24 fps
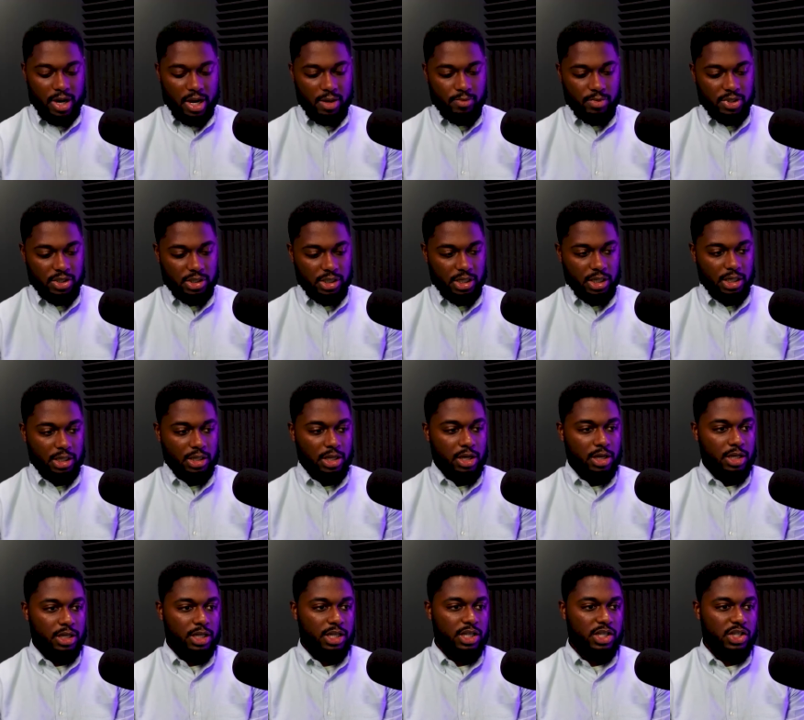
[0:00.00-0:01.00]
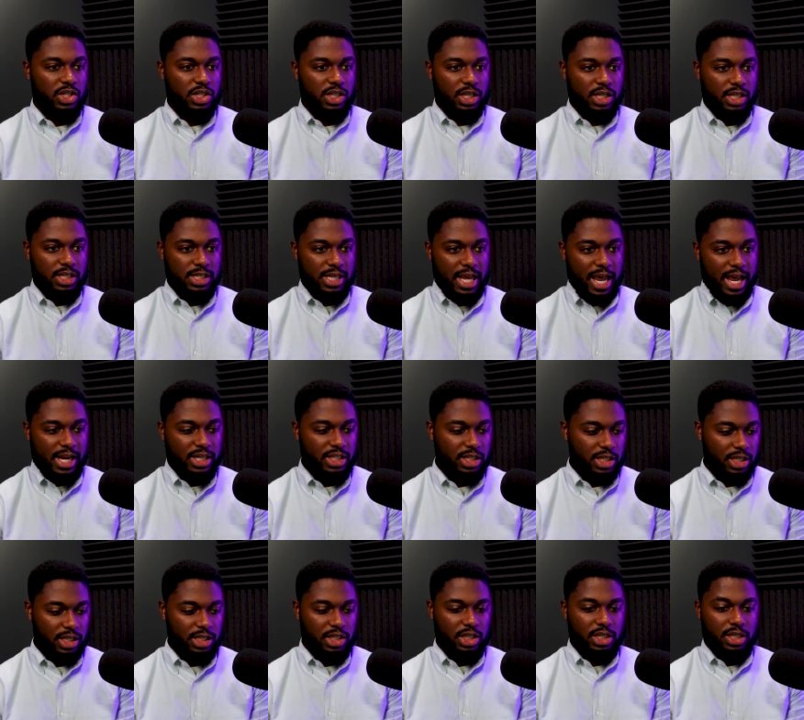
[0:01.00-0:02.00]
Machine learning is is
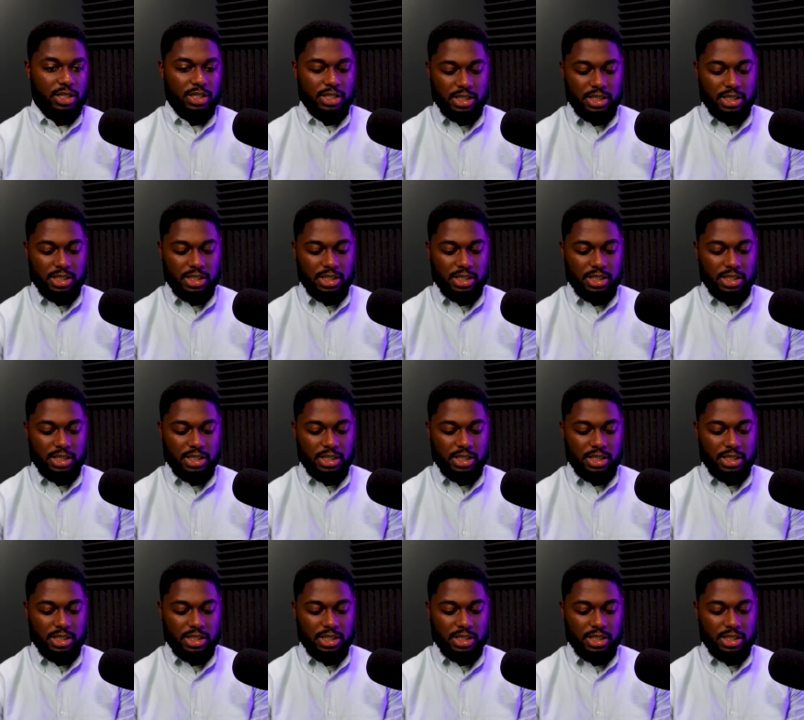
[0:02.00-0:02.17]
actually